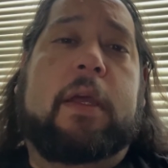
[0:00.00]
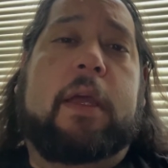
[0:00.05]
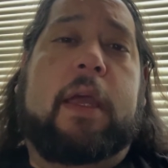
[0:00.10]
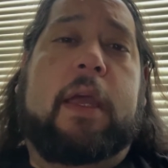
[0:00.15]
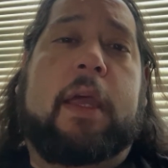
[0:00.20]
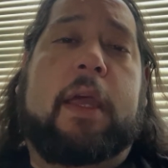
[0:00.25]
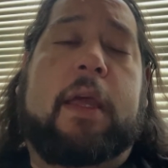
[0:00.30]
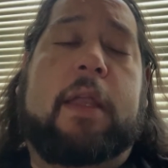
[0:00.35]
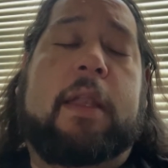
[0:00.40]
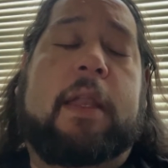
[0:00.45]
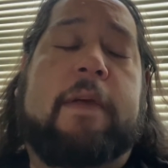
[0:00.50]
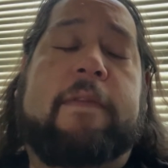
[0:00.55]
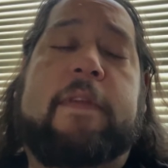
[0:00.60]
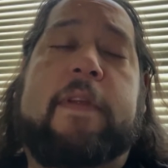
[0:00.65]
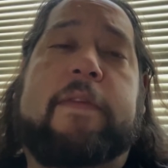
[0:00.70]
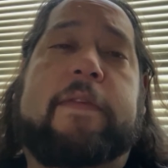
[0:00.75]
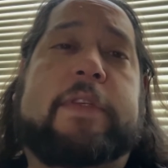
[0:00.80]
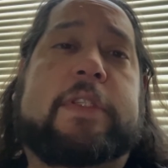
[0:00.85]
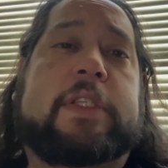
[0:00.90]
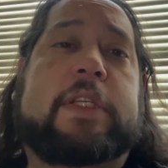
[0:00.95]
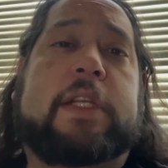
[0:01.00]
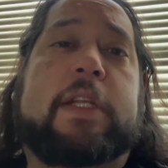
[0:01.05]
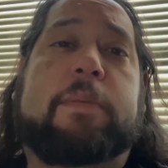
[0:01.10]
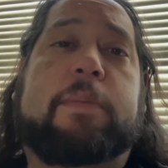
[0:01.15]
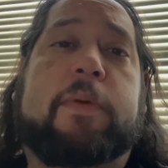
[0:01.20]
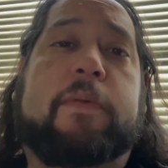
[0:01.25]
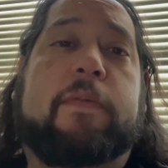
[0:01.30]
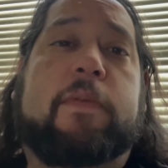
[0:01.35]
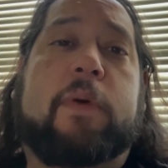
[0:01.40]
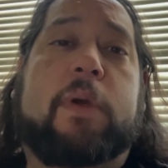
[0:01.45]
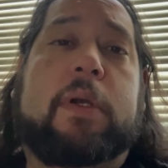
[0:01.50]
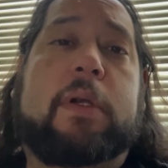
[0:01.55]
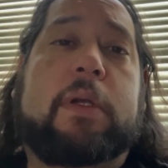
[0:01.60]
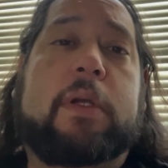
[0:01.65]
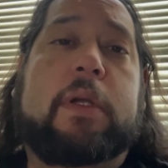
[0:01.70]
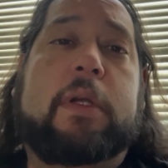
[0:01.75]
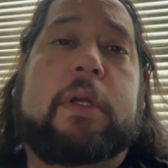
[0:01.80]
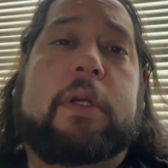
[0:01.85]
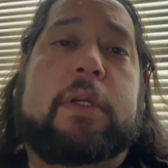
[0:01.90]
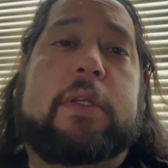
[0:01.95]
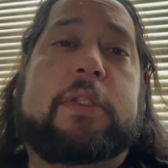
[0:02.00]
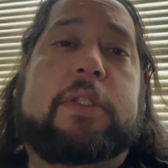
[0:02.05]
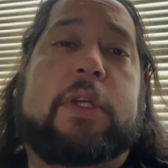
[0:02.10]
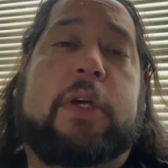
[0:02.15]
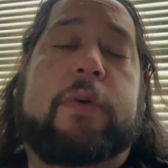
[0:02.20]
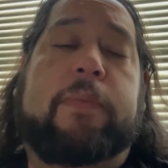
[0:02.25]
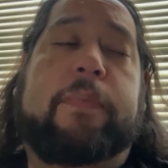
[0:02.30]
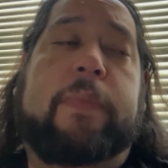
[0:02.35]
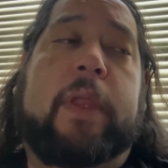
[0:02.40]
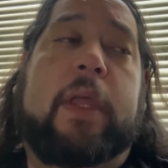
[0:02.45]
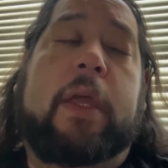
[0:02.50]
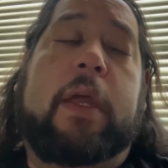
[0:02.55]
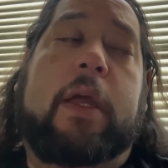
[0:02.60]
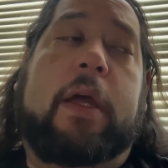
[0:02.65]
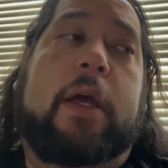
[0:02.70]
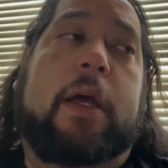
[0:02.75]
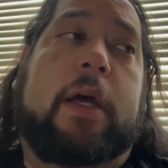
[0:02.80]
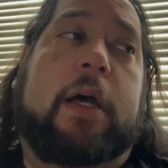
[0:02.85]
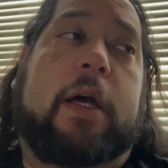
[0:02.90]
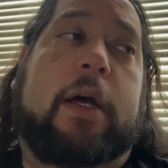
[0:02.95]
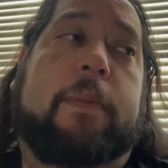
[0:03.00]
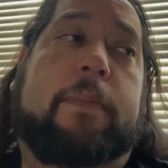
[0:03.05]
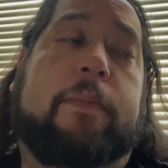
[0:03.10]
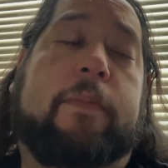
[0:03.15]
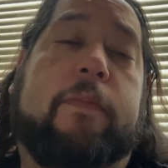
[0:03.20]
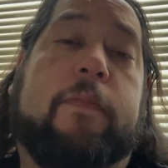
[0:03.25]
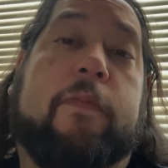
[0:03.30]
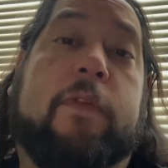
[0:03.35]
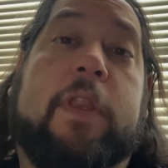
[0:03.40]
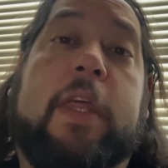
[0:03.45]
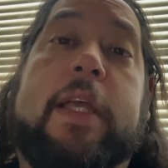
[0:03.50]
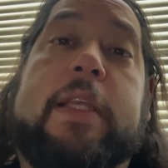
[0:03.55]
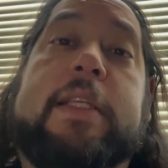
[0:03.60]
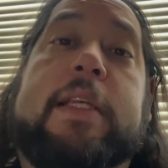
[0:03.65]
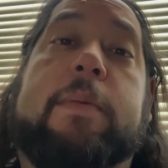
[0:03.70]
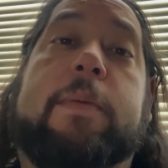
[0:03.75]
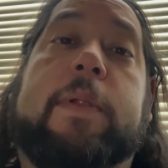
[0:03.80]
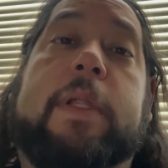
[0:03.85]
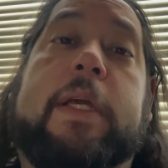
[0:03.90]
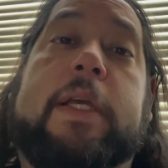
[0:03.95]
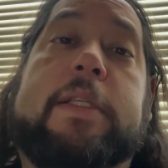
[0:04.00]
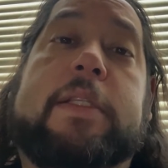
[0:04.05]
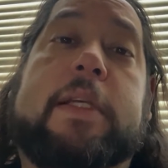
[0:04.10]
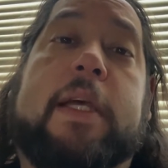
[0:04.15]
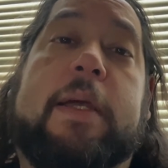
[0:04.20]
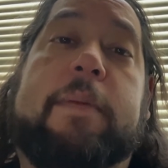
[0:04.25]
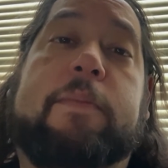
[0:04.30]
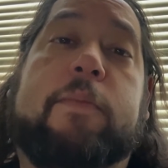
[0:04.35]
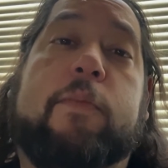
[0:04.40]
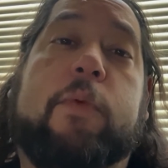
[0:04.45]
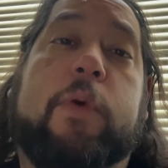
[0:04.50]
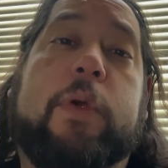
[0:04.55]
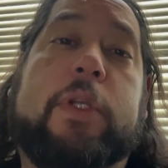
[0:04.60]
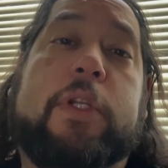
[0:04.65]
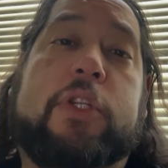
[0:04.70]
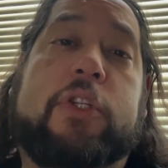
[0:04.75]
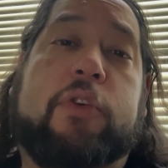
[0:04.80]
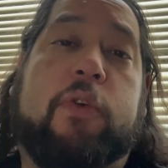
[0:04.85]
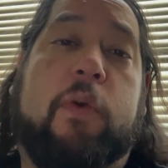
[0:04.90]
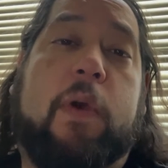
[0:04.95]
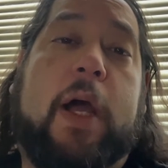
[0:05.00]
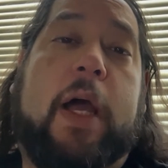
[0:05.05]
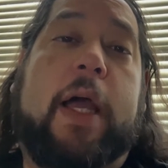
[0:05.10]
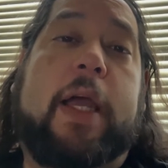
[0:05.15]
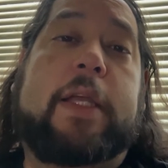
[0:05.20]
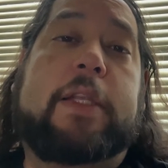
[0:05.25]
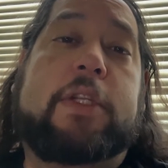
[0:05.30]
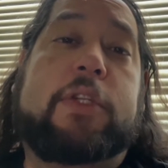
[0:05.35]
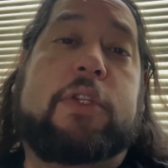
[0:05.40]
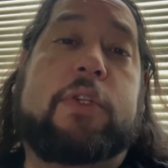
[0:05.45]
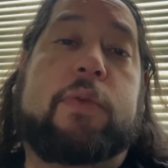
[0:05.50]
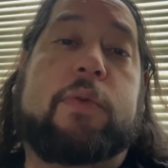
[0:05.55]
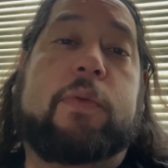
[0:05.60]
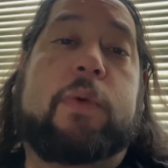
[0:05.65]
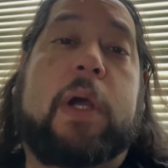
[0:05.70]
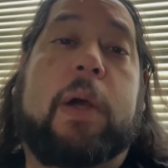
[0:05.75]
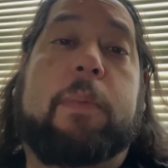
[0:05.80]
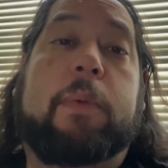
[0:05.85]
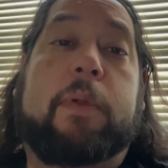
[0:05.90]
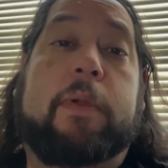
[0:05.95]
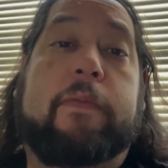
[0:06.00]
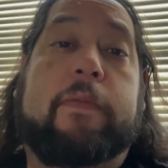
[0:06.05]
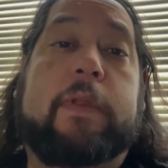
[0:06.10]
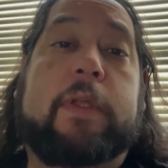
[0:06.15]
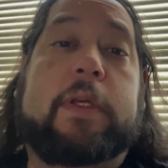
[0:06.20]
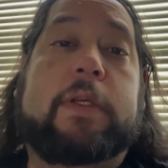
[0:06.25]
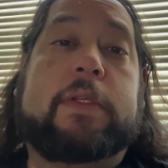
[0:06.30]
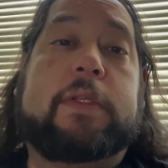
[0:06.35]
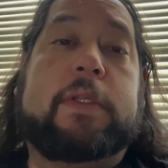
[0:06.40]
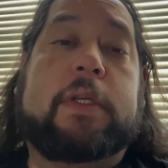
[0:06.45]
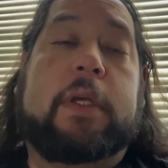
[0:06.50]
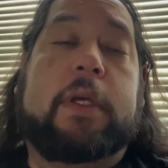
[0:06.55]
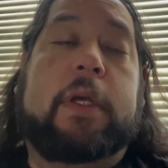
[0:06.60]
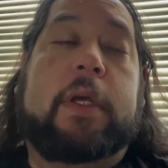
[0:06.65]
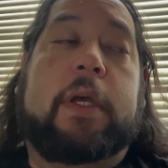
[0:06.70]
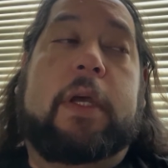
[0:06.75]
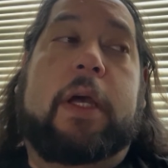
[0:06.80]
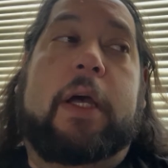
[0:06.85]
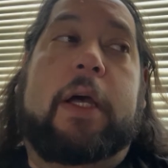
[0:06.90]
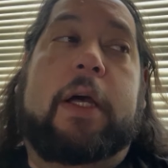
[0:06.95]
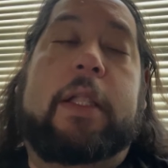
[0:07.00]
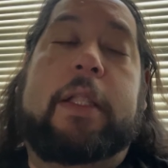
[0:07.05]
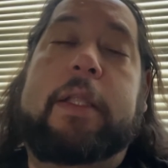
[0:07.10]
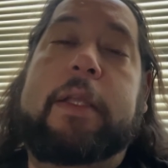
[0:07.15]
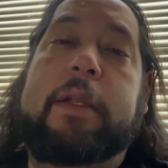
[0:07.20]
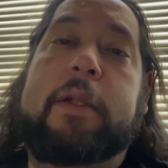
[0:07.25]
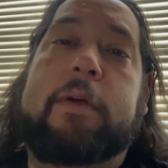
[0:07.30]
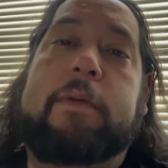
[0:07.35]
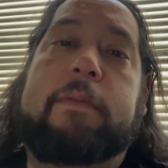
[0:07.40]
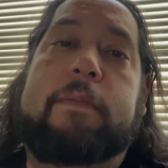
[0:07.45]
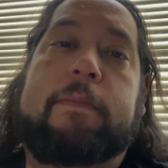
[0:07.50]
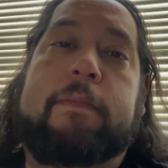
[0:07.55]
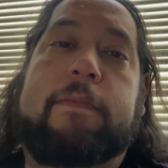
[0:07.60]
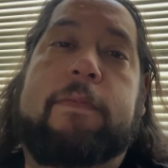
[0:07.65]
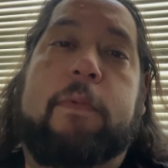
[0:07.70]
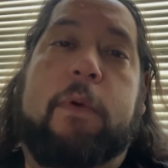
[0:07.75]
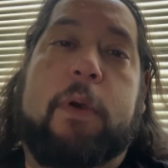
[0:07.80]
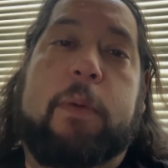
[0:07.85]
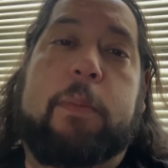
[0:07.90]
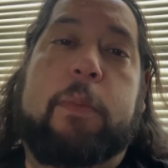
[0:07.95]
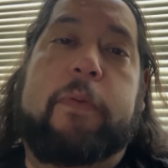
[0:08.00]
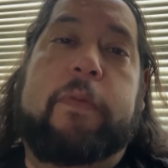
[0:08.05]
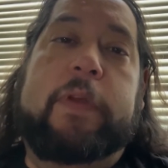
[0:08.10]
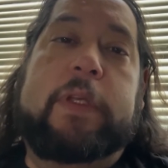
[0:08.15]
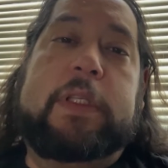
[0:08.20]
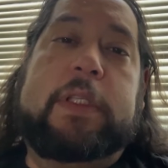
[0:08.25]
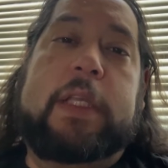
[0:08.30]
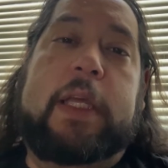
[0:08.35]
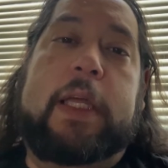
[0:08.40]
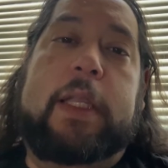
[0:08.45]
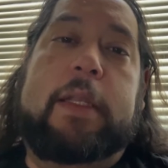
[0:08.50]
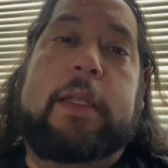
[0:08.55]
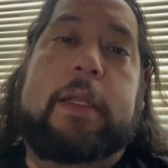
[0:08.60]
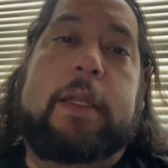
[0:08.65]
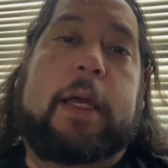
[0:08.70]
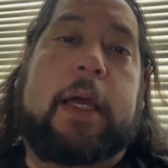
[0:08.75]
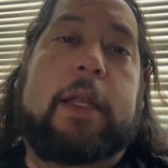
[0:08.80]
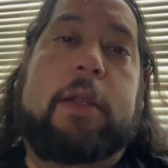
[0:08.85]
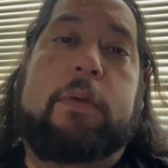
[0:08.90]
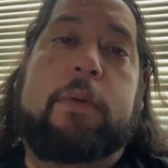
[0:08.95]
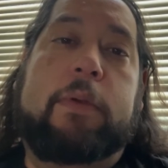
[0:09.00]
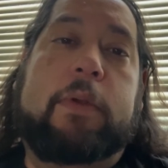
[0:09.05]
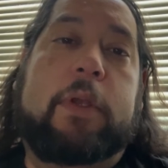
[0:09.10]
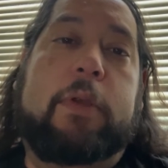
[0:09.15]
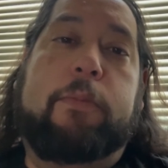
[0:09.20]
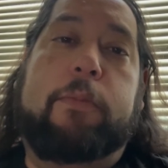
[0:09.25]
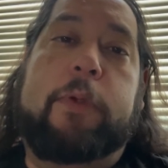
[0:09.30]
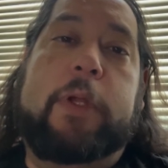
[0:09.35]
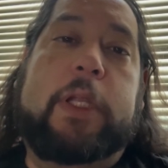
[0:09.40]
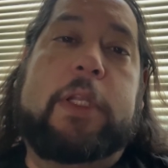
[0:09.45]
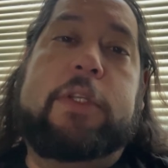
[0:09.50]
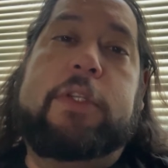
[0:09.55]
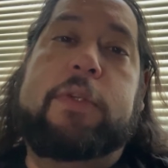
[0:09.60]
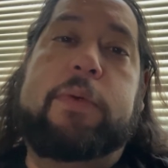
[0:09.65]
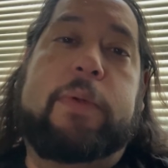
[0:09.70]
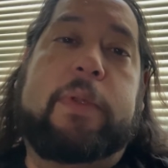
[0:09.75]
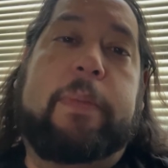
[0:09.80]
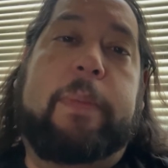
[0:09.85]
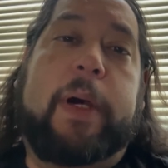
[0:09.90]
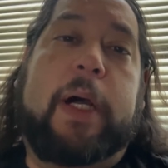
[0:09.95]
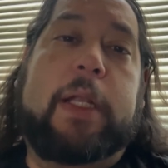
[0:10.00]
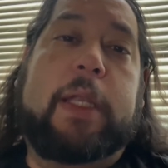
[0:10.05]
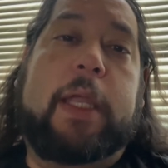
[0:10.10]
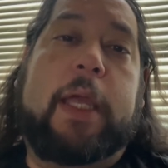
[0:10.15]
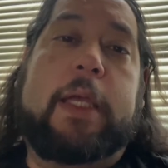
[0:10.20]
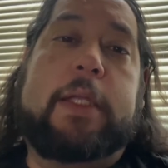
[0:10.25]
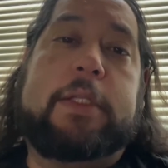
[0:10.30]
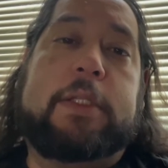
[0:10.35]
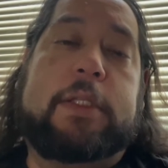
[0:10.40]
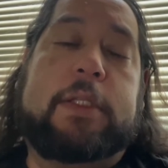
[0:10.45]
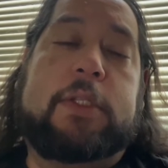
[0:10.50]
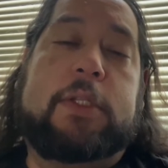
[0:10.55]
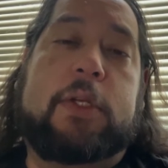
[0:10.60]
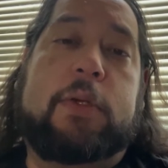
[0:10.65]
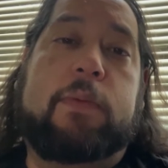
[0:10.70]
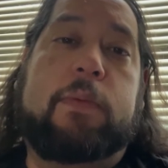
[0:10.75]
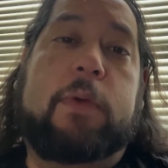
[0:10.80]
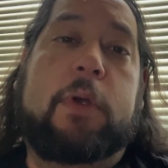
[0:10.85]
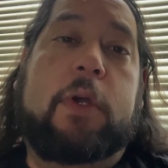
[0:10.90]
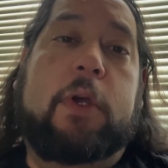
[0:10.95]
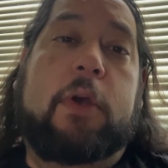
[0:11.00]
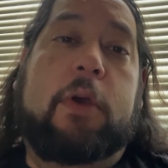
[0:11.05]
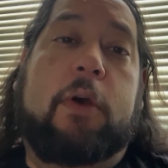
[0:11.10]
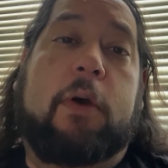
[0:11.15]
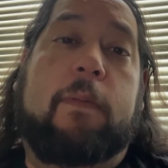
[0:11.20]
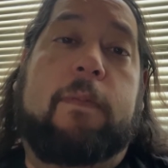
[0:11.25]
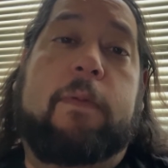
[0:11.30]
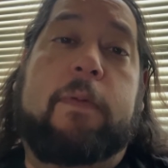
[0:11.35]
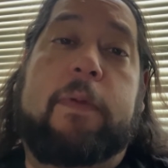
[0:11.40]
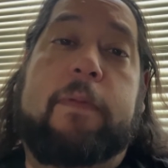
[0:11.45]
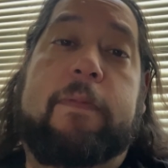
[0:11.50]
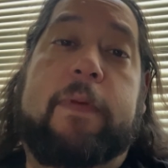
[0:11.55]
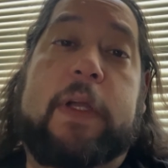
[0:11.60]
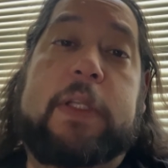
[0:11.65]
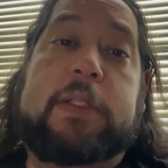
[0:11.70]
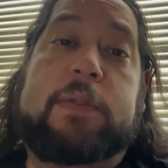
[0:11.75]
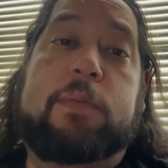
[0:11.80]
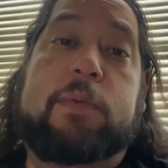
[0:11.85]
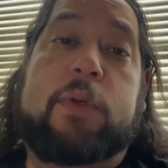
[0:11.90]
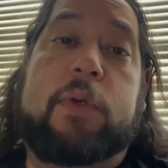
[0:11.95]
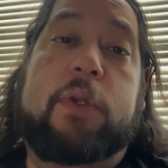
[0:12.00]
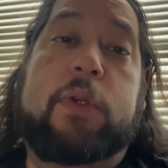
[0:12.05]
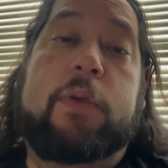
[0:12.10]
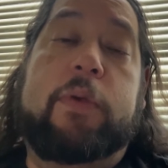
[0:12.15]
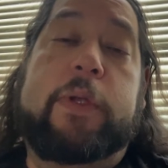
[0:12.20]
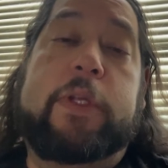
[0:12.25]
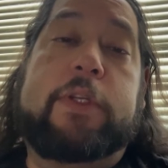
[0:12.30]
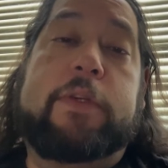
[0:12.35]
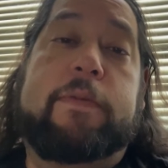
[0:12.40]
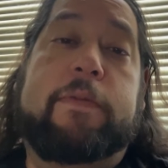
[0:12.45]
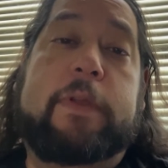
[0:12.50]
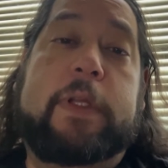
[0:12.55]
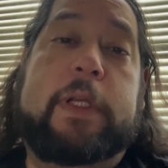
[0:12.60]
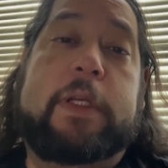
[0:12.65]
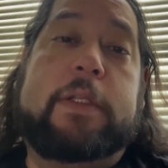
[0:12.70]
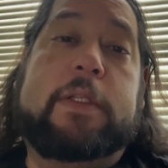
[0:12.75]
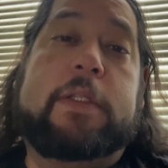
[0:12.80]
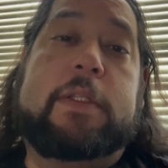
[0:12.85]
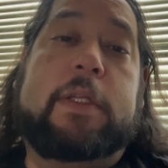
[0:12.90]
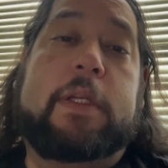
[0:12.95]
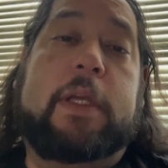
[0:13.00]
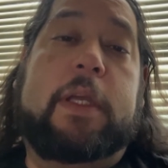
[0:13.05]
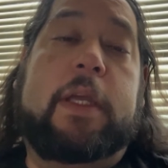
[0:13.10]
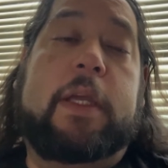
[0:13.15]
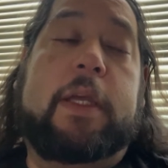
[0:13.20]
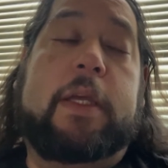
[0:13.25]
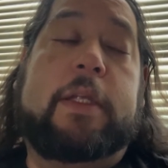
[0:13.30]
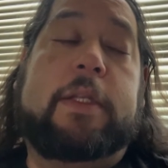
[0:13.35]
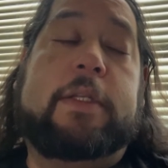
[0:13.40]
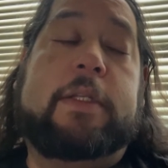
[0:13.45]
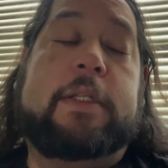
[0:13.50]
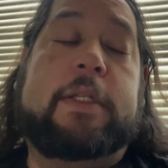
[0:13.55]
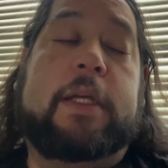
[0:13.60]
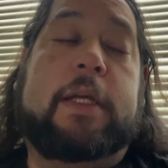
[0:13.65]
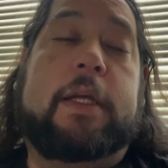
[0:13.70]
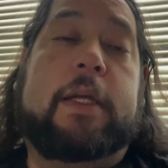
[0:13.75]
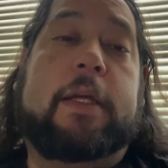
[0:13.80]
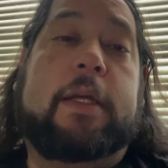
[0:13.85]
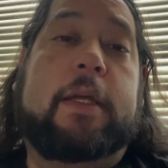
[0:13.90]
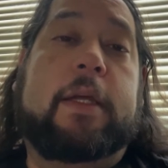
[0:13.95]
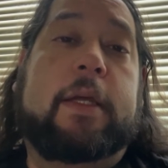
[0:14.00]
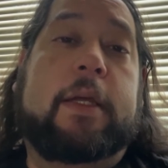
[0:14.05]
and have never seen it before. So, for the next couple of days, I'm going to try to do a couple of these, foreign movies that I don't normally get to do on the podcast. So hopefully we find some good creature flicks, and,